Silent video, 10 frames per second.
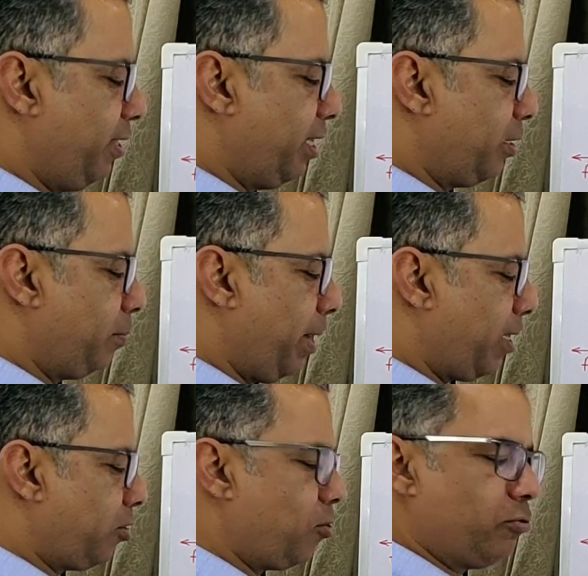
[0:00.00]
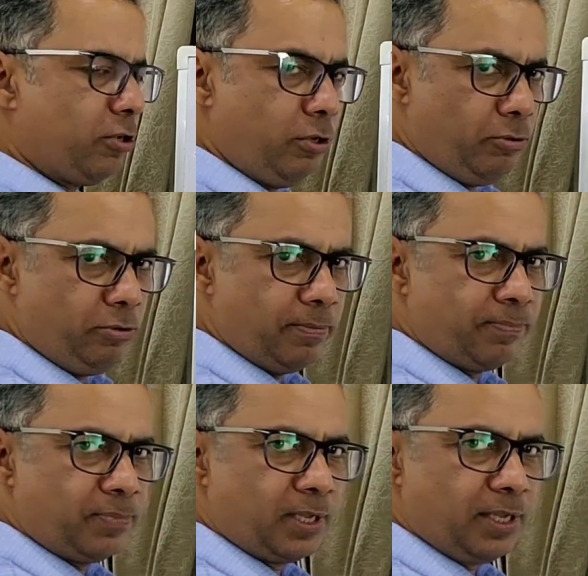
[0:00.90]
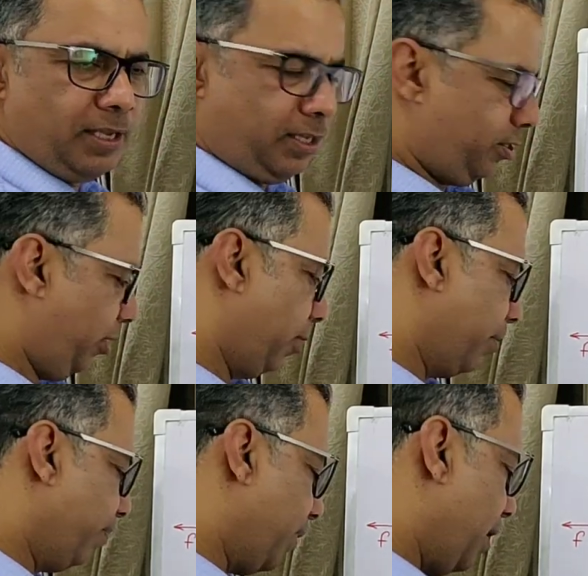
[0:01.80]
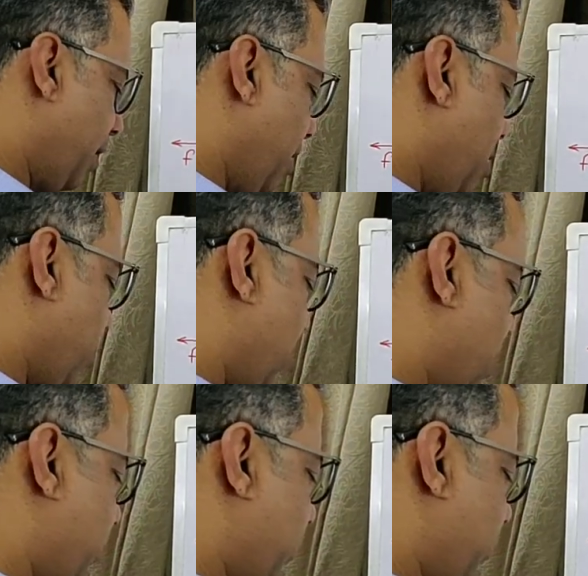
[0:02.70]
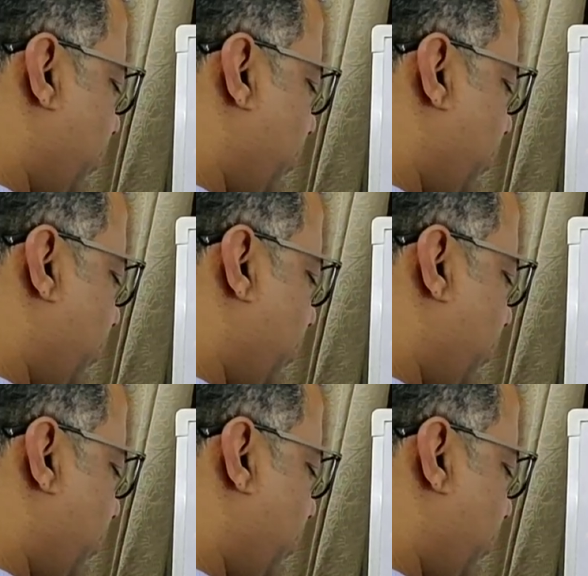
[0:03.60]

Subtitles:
with respect to q is 0. So now